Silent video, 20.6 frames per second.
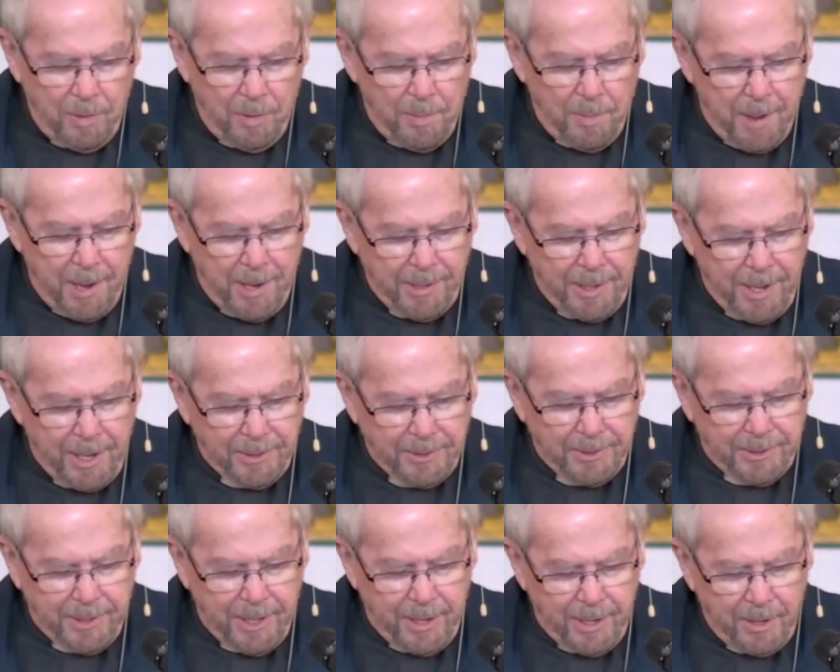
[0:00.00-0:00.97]
will
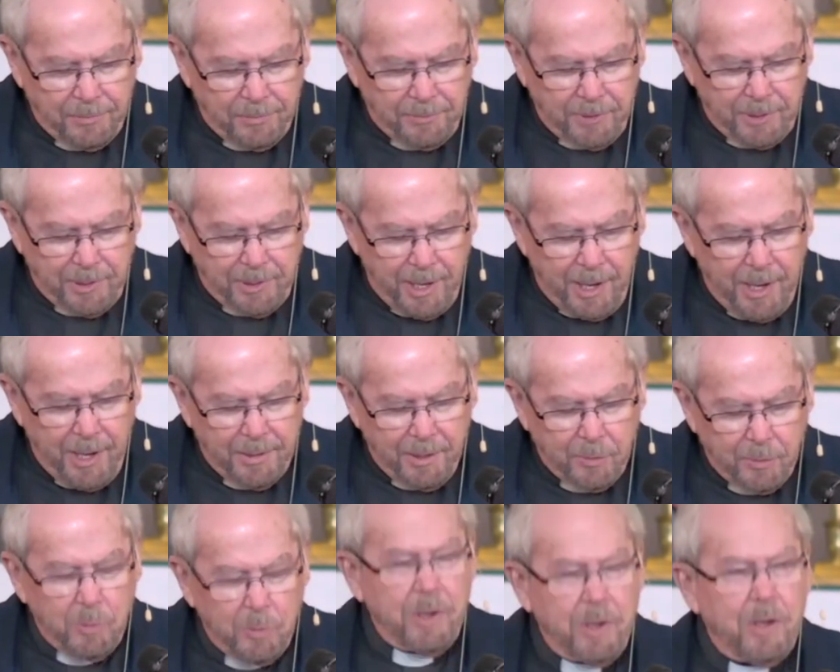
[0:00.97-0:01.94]
remind us day after
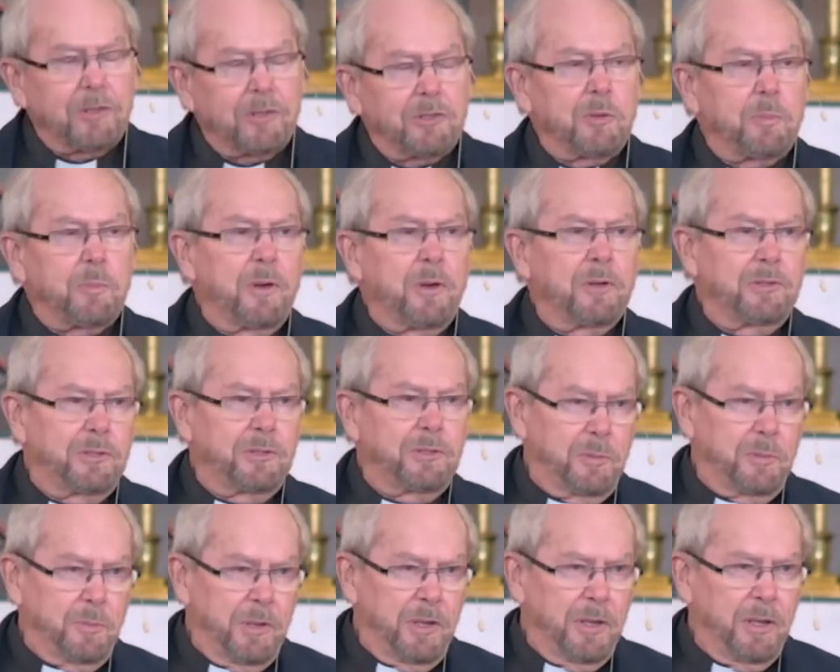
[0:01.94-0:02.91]
day that we are
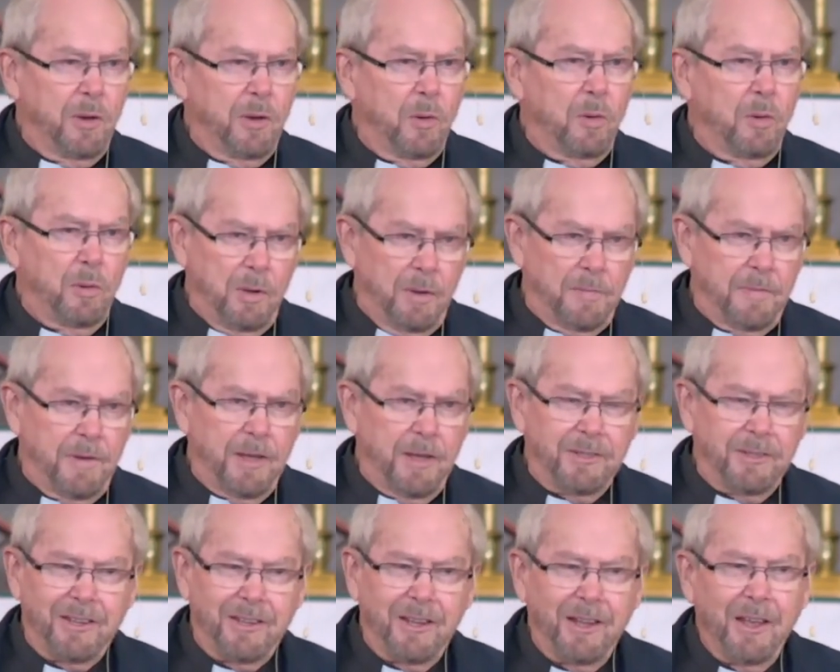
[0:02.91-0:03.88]
supposed to be,
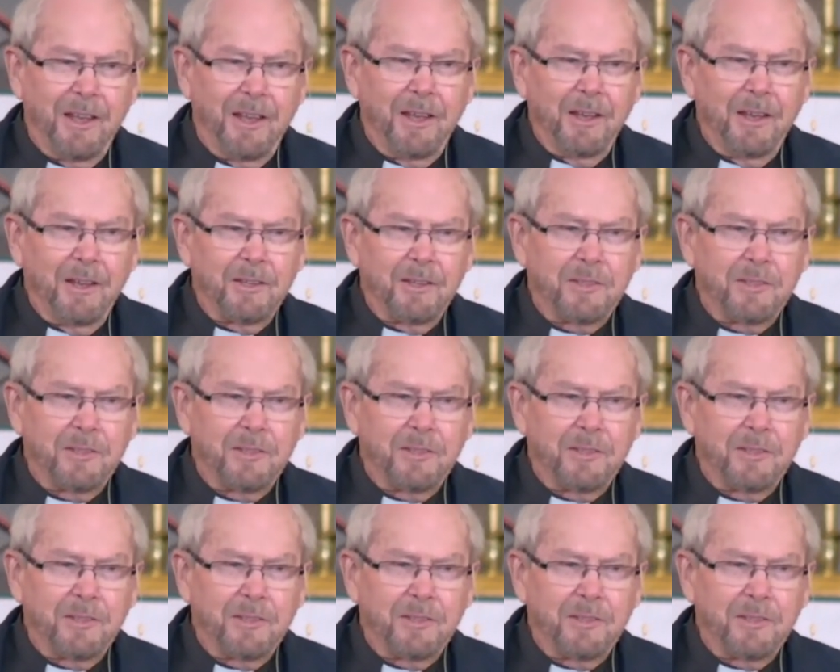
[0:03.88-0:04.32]
all of us,